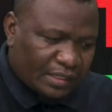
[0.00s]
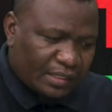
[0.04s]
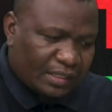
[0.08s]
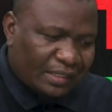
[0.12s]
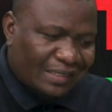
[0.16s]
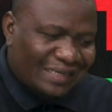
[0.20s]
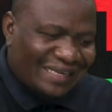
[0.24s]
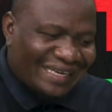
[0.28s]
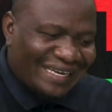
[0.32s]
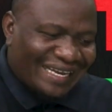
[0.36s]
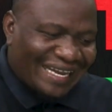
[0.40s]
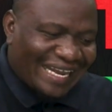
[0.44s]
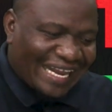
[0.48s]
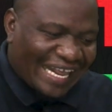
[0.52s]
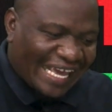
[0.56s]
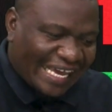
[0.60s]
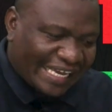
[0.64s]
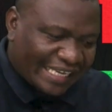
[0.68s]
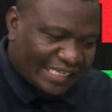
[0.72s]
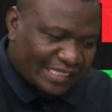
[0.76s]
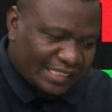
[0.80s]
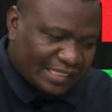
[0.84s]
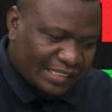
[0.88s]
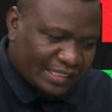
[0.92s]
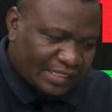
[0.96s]

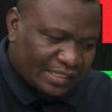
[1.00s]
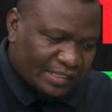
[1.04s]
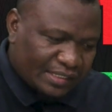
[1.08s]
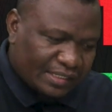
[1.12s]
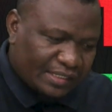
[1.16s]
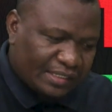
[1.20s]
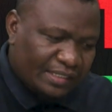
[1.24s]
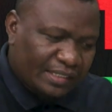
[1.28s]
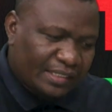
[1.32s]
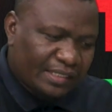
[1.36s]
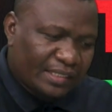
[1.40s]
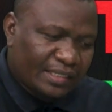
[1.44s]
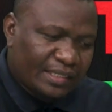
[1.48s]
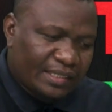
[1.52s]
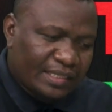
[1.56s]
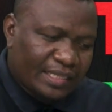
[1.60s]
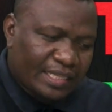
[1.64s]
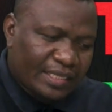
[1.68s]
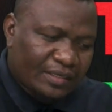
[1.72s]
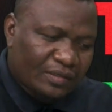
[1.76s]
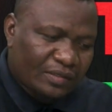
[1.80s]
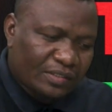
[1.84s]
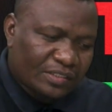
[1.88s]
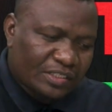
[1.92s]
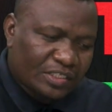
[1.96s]
lacks the
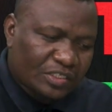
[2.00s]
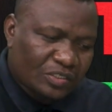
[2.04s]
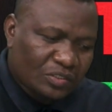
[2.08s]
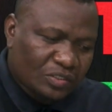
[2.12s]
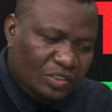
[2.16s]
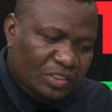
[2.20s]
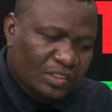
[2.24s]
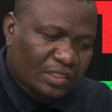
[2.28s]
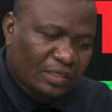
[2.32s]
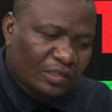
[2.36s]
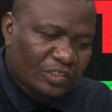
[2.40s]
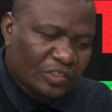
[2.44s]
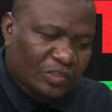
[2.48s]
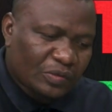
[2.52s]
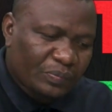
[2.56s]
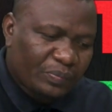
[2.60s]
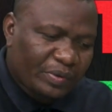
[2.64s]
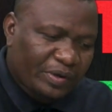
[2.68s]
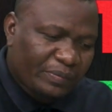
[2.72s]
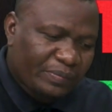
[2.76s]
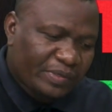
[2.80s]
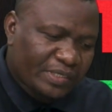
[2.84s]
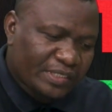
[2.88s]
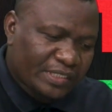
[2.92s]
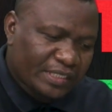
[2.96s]
constitutional
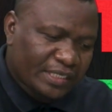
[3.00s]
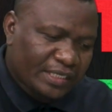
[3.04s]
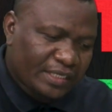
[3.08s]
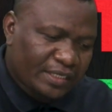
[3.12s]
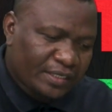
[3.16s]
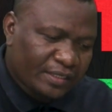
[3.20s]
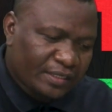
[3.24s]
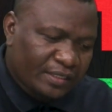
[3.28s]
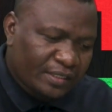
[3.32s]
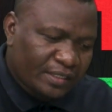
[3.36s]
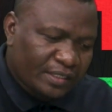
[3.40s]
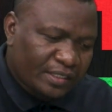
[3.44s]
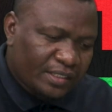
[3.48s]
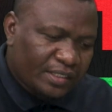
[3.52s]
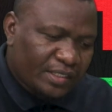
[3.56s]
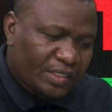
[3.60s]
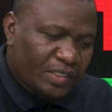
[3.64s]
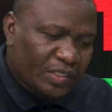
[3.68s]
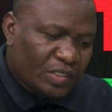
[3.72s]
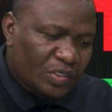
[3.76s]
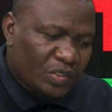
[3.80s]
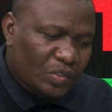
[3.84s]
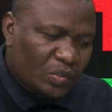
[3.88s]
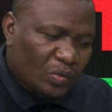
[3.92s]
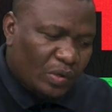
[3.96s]
supremacy
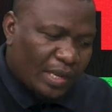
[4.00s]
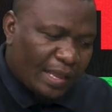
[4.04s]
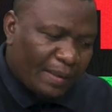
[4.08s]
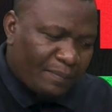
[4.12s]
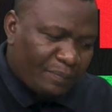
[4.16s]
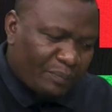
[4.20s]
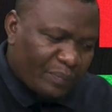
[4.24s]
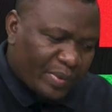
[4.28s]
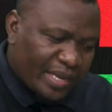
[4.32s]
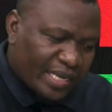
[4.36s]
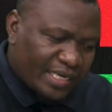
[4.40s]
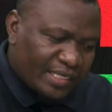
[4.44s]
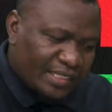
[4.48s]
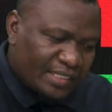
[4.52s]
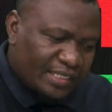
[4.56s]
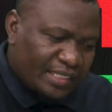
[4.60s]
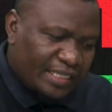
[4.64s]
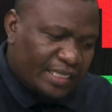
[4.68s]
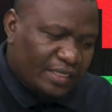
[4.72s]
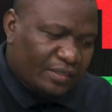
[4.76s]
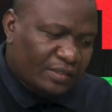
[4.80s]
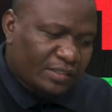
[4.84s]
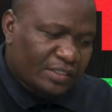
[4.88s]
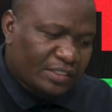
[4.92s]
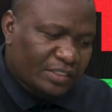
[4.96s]
to amend
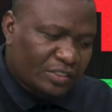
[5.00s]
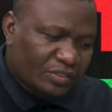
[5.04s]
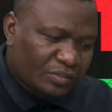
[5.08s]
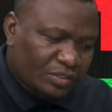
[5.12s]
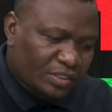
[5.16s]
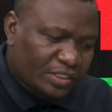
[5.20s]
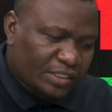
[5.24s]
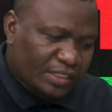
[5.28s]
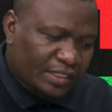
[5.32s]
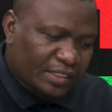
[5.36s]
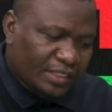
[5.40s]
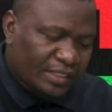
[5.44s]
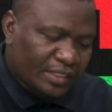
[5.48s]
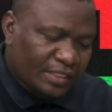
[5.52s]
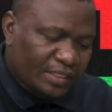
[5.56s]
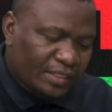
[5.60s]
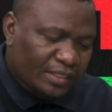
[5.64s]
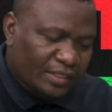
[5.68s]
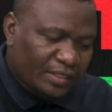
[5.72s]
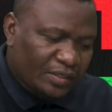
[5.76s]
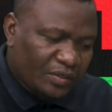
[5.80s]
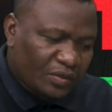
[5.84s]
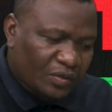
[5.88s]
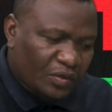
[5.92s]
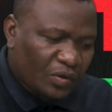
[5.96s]
the constitution
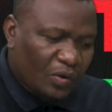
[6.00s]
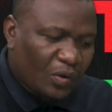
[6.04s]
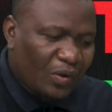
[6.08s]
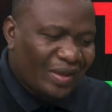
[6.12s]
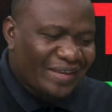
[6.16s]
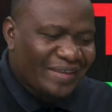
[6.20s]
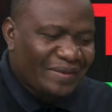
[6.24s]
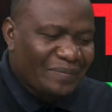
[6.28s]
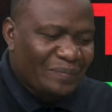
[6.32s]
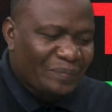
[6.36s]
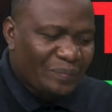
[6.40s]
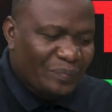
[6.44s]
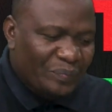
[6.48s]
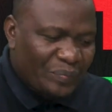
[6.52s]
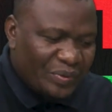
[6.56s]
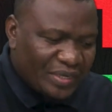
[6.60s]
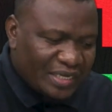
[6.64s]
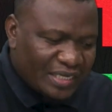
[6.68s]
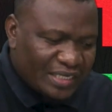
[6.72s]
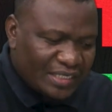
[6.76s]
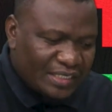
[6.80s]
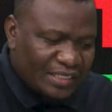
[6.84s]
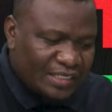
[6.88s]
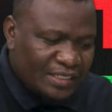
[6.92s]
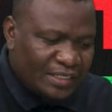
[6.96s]
or
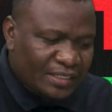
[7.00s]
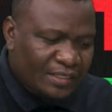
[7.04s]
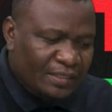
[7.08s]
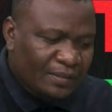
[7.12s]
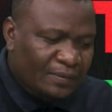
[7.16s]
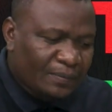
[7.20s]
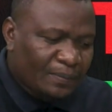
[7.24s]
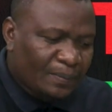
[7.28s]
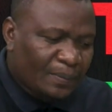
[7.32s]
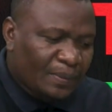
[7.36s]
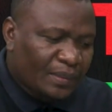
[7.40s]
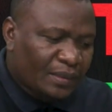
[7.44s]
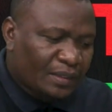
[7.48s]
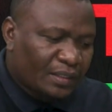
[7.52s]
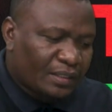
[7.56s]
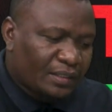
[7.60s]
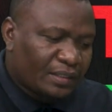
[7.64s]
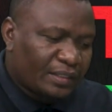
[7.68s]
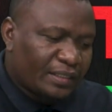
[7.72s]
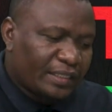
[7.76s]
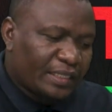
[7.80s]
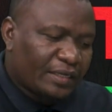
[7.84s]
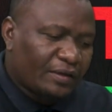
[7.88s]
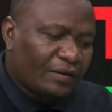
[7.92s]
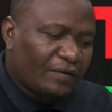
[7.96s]
impede
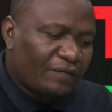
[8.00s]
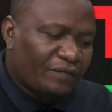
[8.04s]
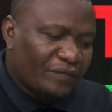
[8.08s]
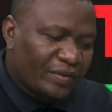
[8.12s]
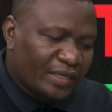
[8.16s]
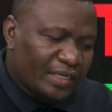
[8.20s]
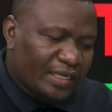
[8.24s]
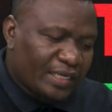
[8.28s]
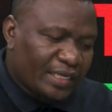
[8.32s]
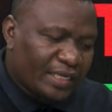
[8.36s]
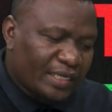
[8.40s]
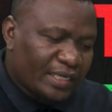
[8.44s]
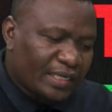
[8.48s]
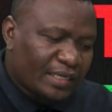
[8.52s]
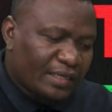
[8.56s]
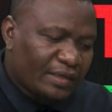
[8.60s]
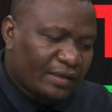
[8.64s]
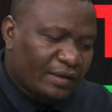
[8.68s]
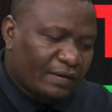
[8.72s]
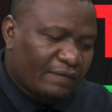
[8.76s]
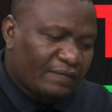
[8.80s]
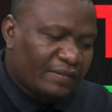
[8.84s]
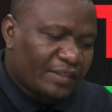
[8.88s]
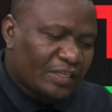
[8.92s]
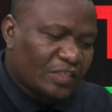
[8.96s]
the convening
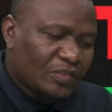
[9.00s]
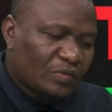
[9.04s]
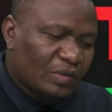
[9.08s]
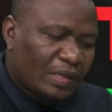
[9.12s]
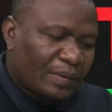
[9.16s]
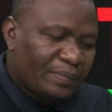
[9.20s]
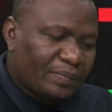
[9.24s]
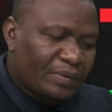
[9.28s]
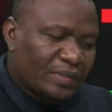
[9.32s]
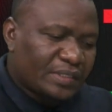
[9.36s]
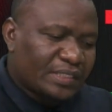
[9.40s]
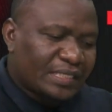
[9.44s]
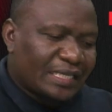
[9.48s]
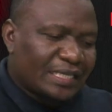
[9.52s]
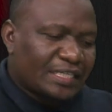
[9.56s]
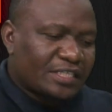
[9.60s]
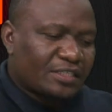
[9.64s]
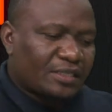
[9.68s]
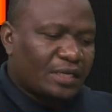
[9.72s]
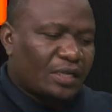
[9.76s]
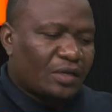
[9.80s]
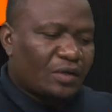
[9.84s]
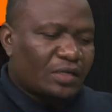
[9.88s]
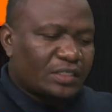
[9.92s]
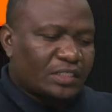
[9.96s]
of the Swapo's
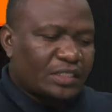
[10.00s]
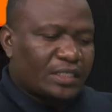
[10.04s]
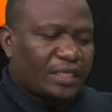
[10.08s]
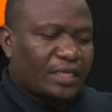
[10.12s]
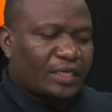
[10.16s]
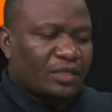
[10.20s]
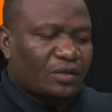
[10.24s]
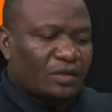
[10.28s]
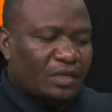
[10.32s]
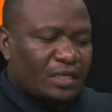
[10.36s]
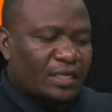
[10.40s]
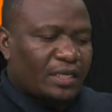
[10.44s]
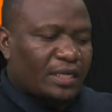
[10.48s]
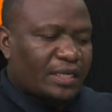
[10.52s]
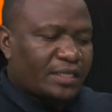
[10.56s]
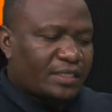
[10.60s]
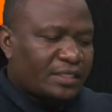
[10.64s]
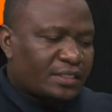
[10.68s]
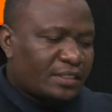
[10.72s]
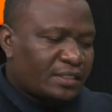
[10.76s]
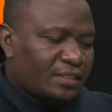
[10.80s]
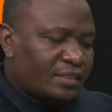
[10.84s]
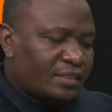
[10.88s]
extraordinary Congress."